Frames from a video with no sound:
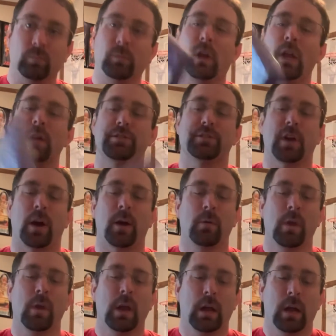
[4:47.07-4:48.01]

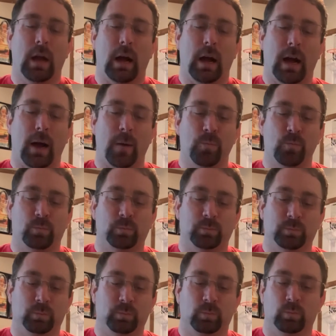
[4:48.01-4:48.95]
So
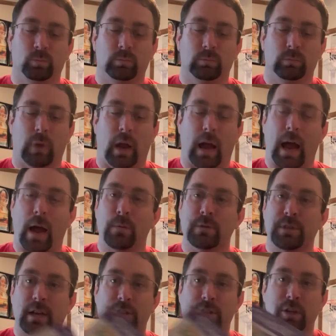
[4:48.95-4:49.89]
I
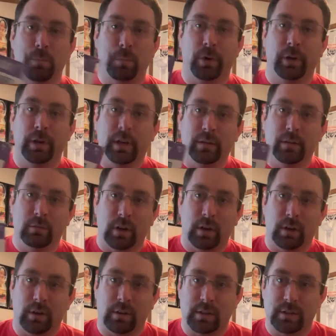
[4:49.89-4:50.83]
was actually pretty
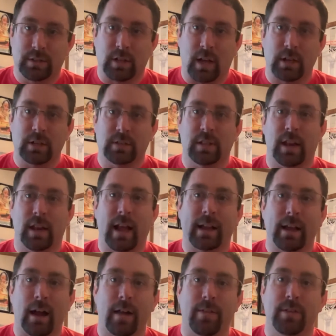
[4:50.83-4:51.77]
astonished that I
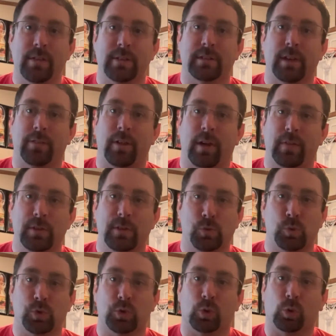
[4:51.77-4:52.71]
got this. I thought this
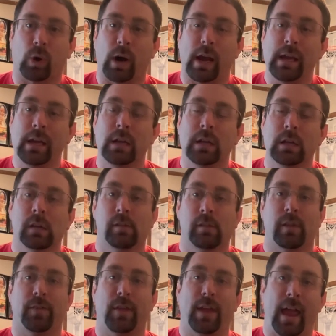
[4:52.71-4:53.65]
was great,
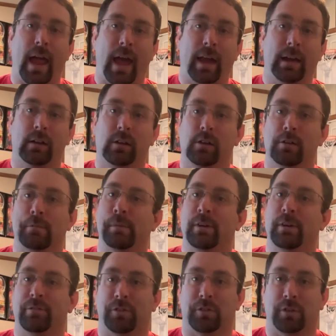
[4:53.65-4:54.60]
that they added a little
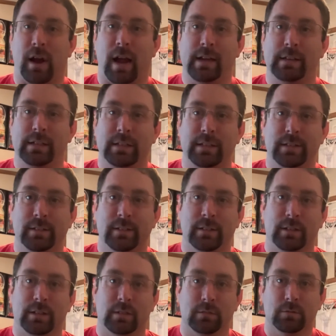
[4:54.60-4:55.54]
bit of variety to
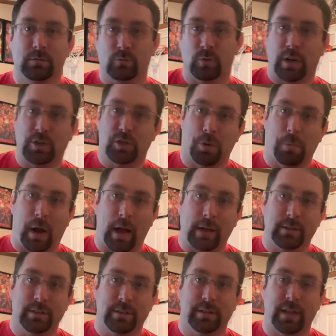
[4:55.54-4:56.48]
the Retro
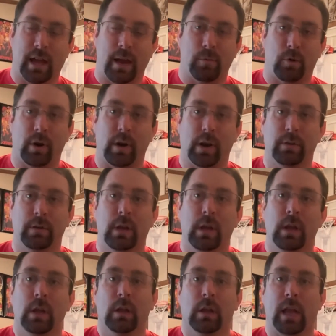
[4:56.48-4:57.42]
box this time around.
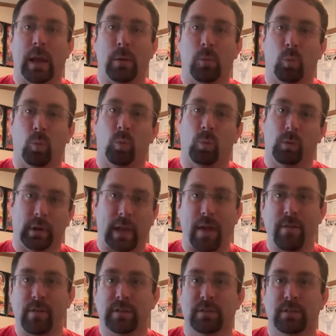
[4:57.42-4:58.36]
And
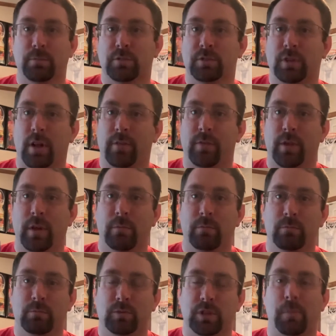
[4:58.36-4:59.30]
gave us some stuff
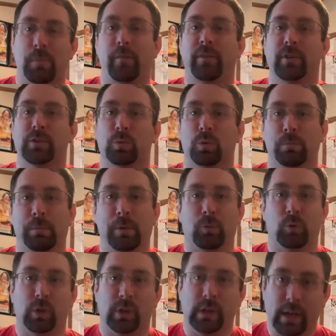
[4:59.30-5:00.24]
that some of us would be
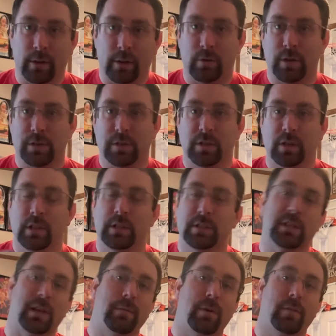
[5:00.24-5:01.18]
really interested in,
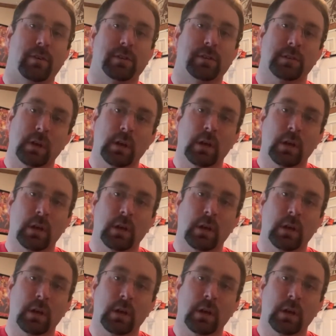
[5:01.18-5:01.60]
some of us